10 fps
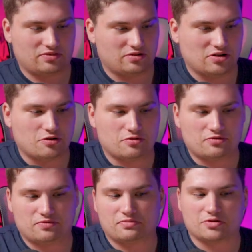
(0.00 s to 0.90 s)

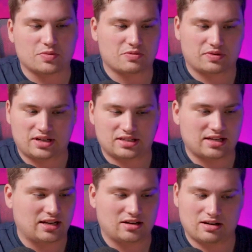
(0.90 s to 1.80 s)
No rumored release
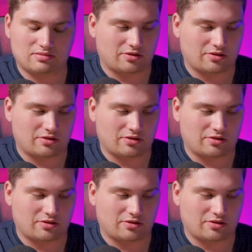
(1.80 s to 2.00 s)
date